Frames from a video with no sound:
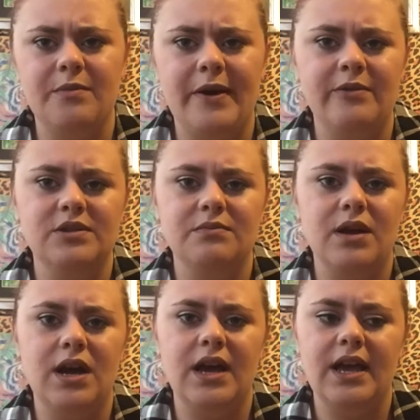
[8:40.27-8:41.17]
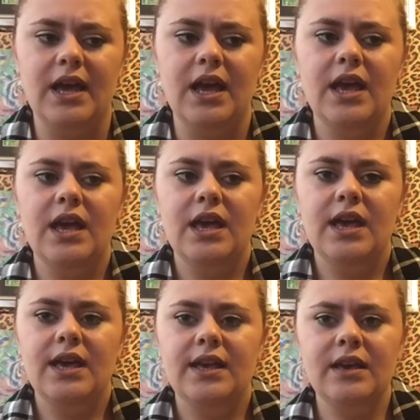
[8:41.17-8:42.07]
about my
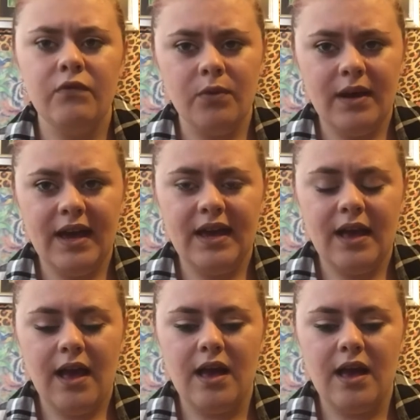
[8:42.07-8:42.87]
giveaway.